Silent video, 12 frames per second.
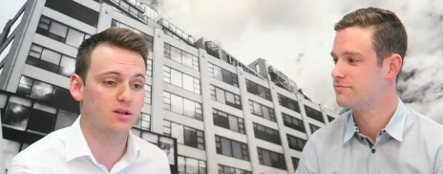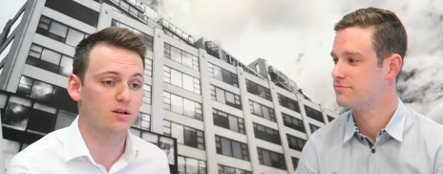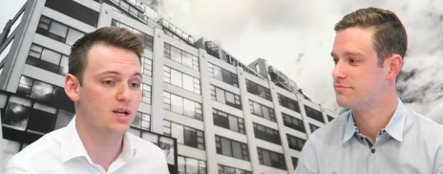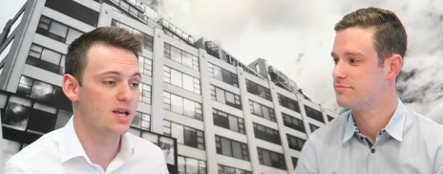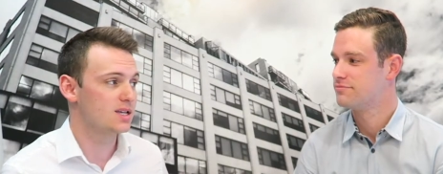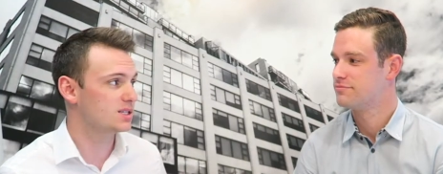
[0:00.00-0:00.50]
Speaker 1: year.
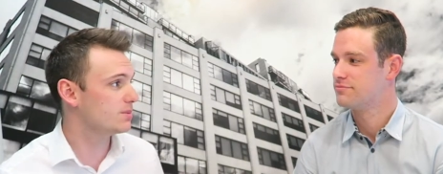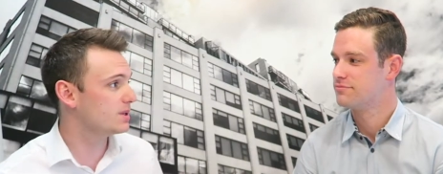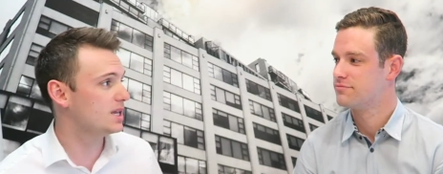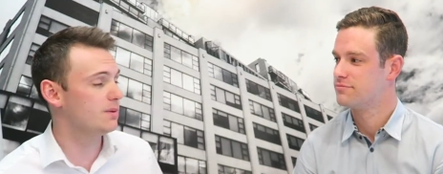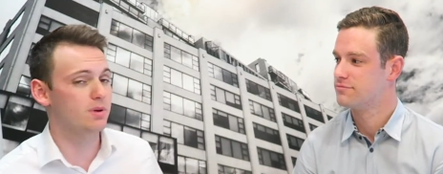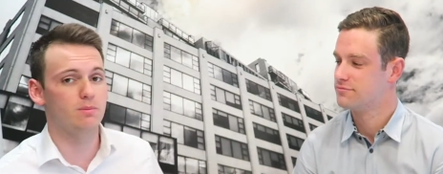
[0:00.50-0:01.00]
Something
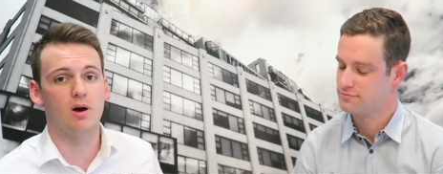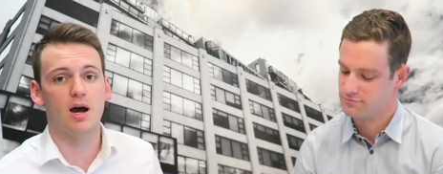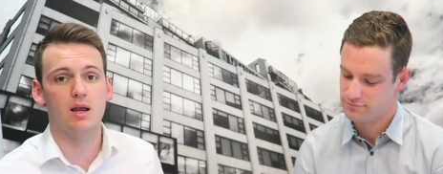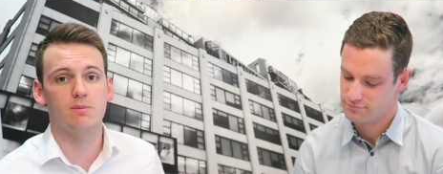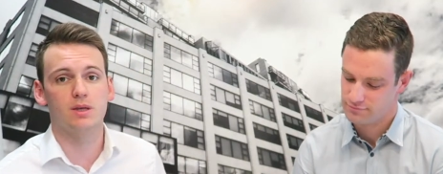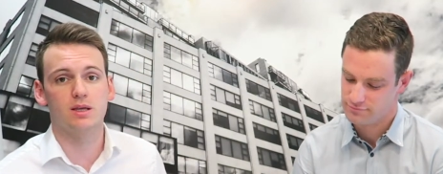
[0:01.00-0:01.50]
to keep in
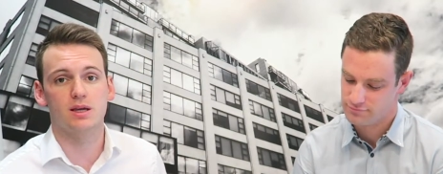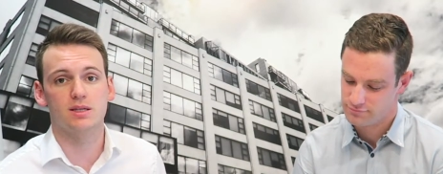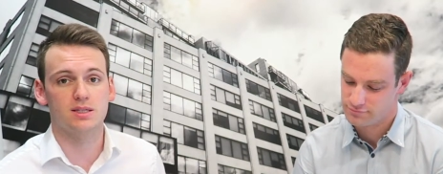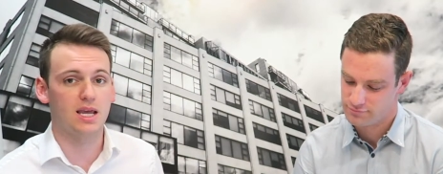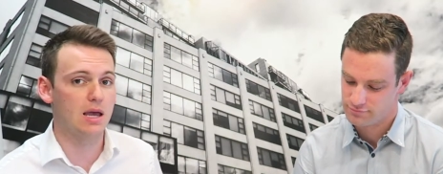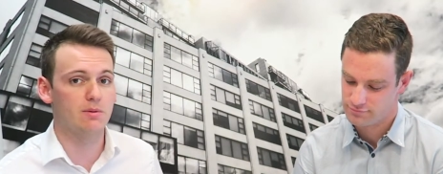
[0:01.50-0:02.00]
mind because
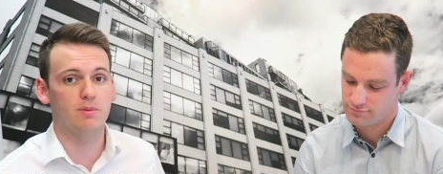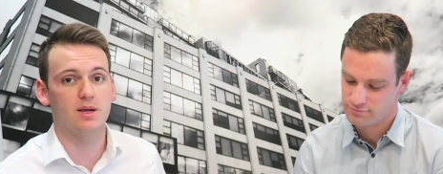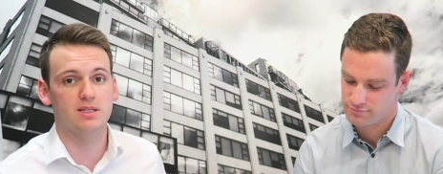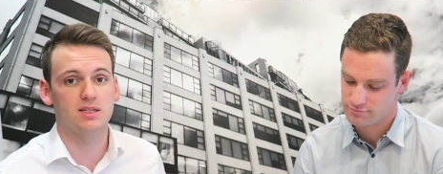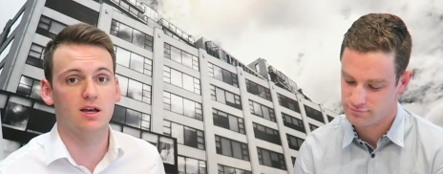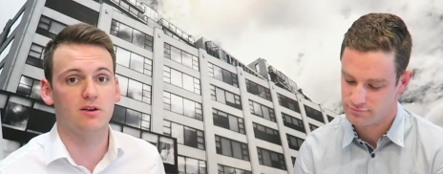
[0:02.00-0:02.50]
Cam and
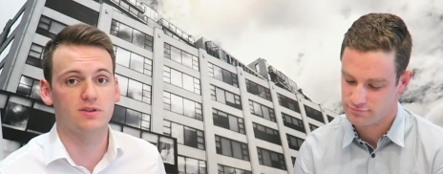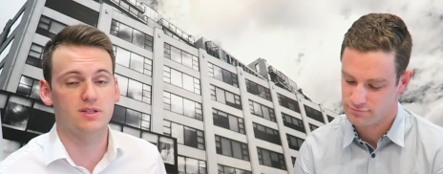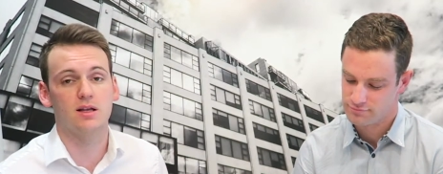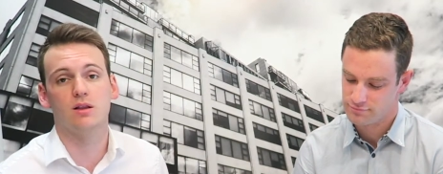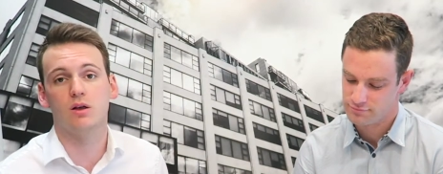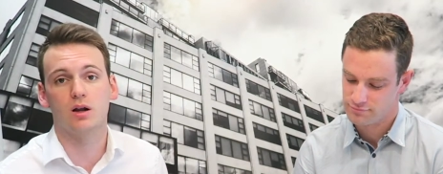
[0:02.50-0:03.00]
myself
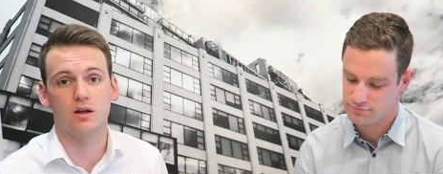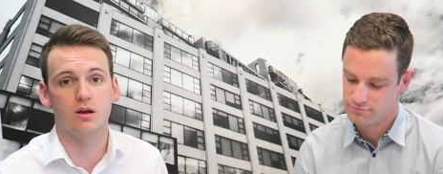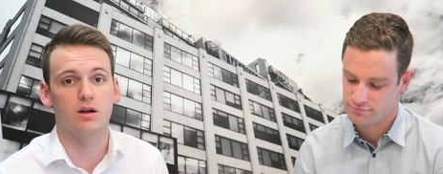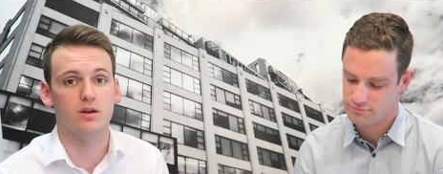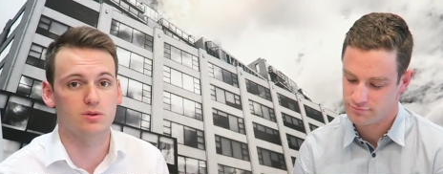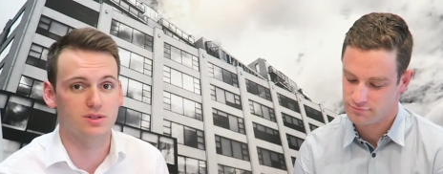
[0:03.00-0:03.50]
sell a lot of
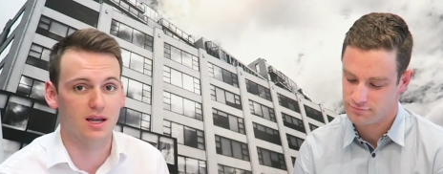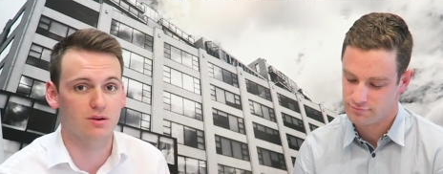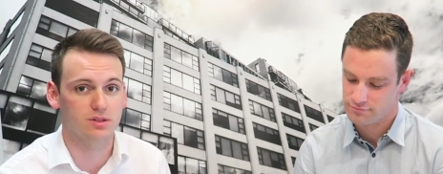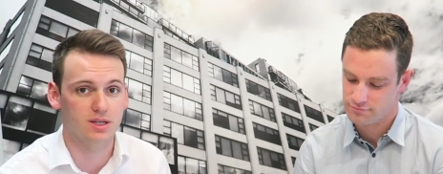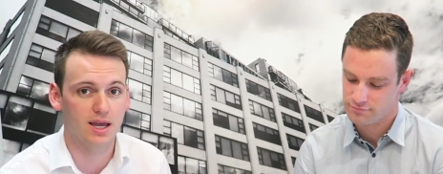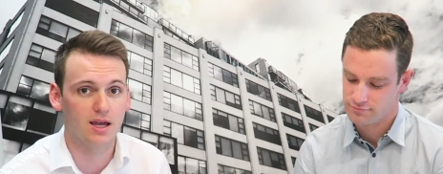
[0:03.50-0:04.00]
condos
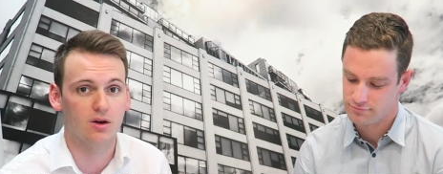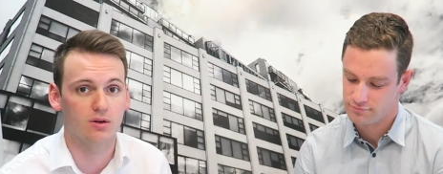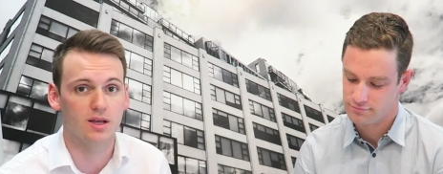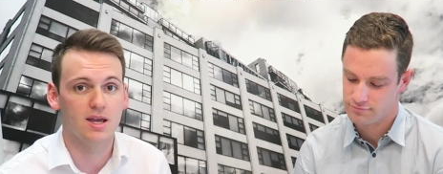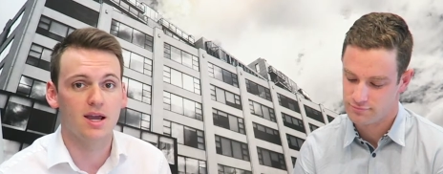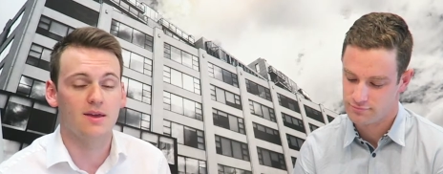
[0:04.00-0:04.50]

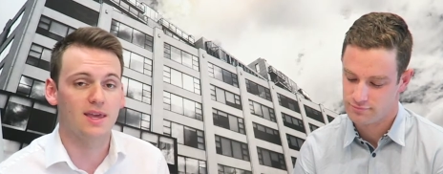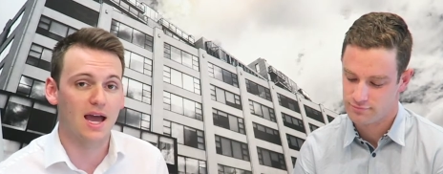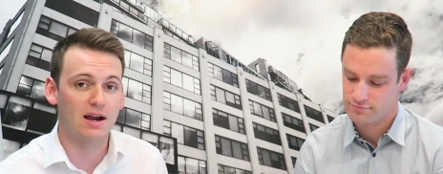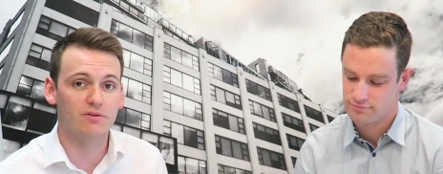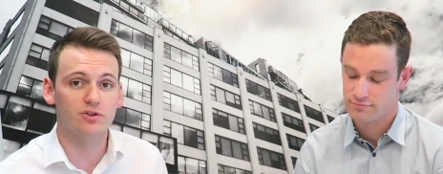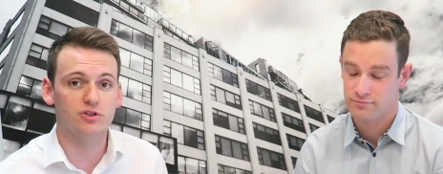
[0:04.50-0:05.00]
downtown, and the
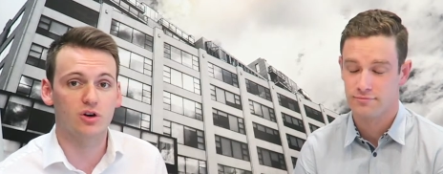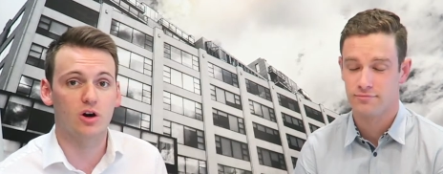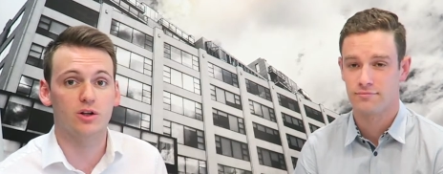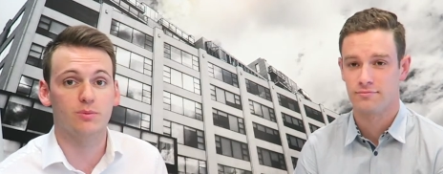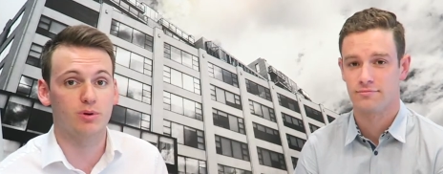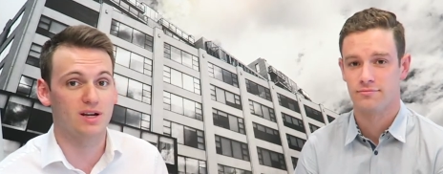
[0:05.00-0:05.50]
average
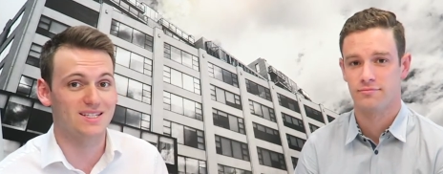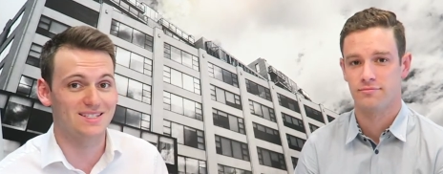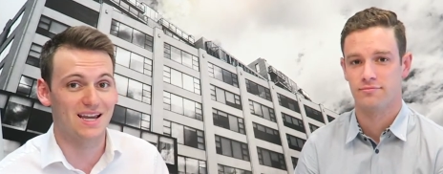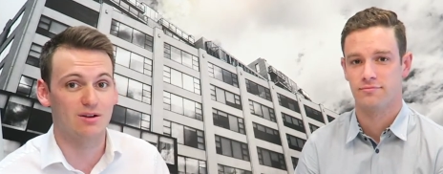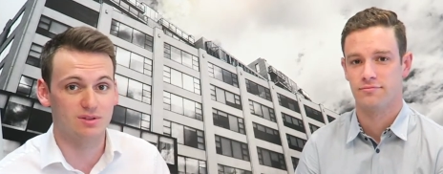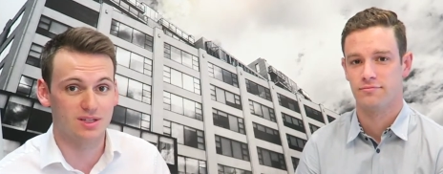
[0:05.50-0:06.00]
condo price
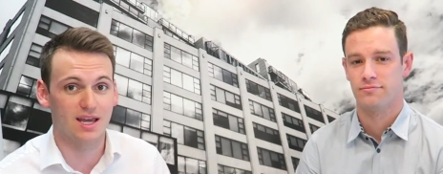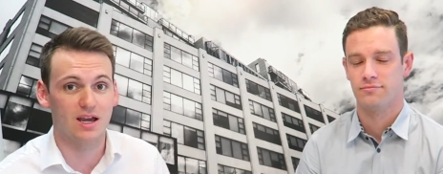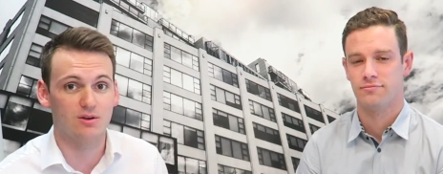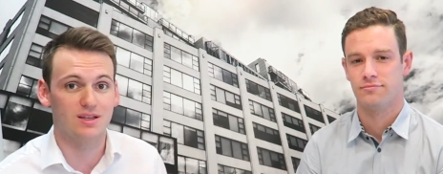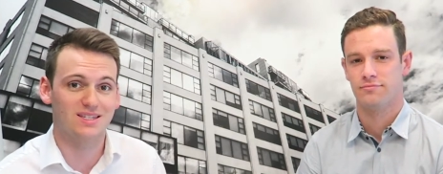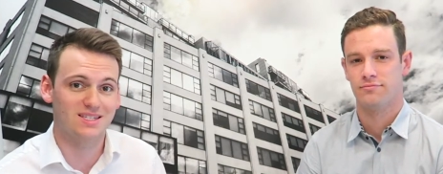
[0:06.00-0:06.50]

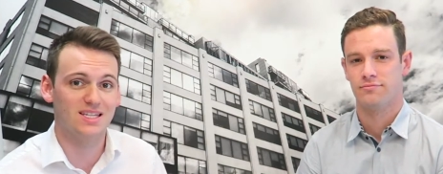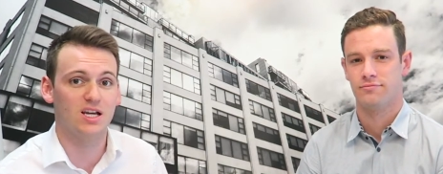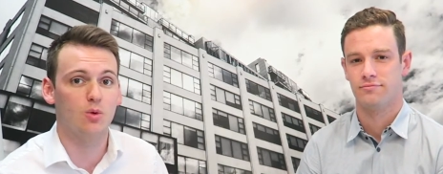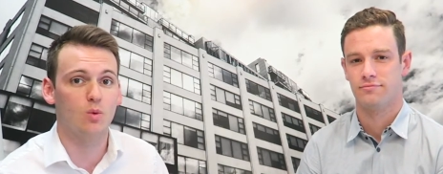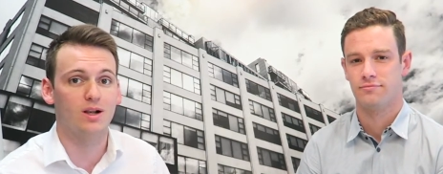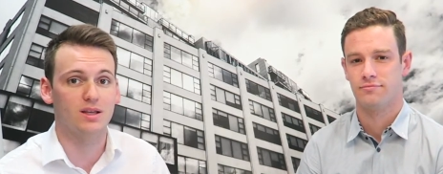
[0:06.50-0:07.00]
downtown in
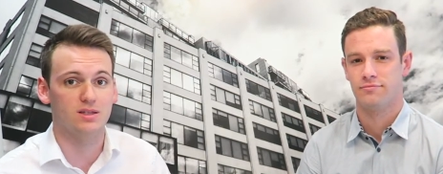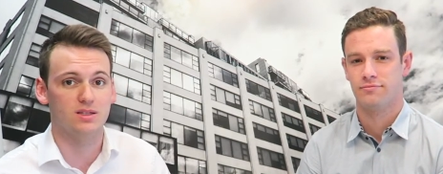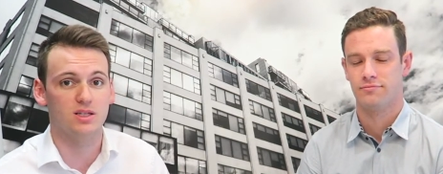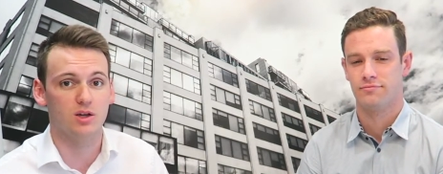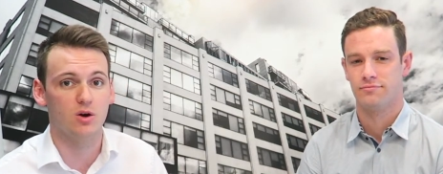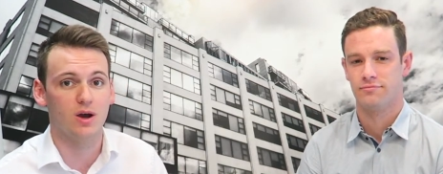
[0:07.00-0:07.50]
CO1 and
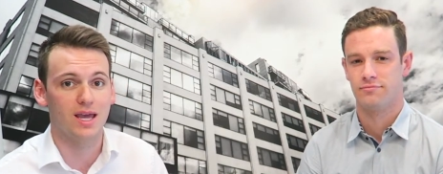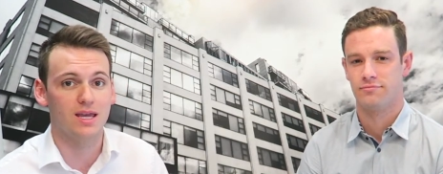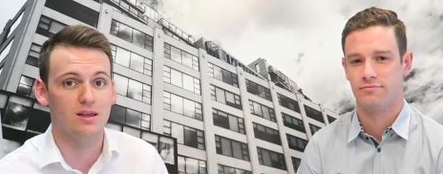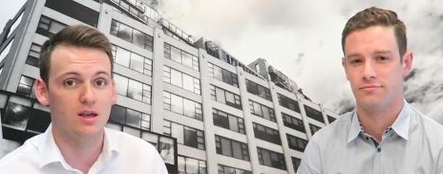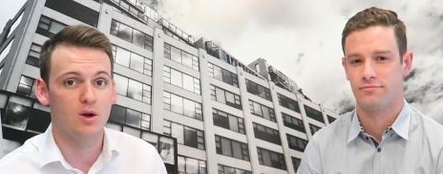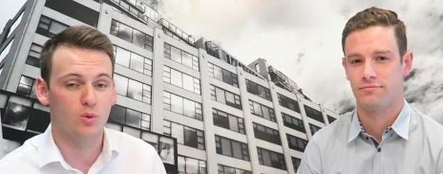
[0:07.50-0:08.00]

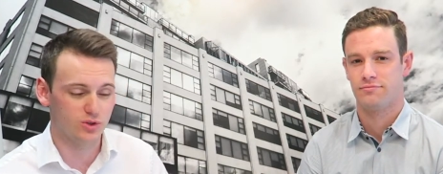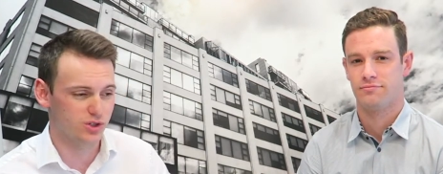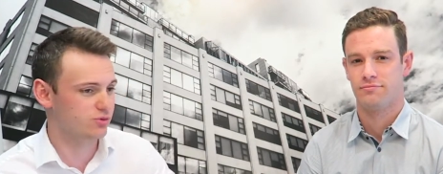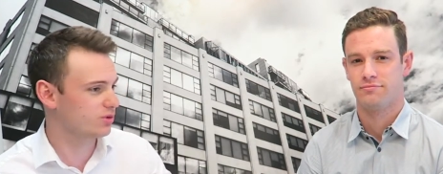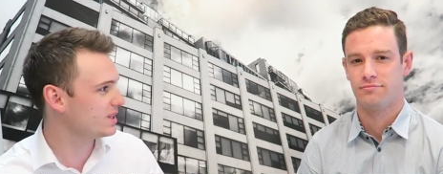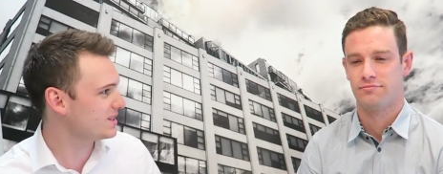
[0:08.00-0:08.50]
CO8, which
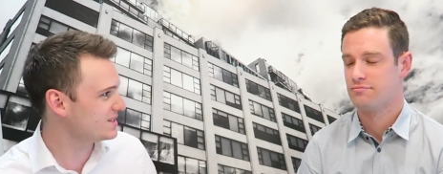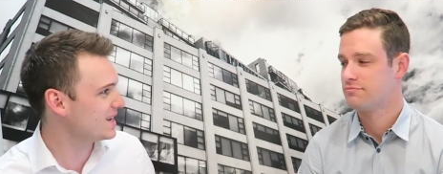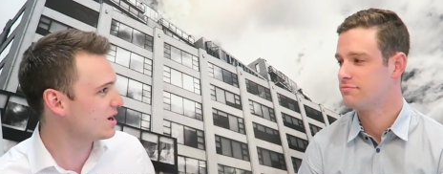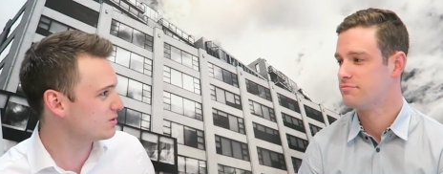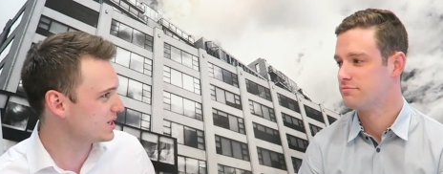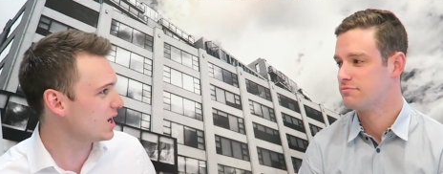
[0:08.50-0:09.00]
is really the
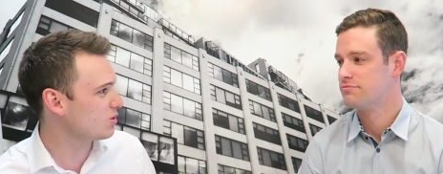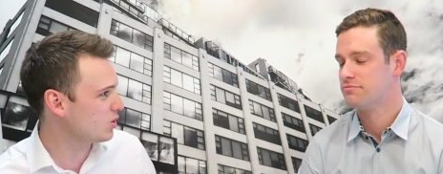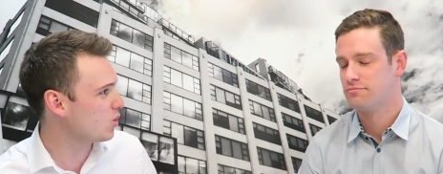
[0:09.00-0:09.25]
downtown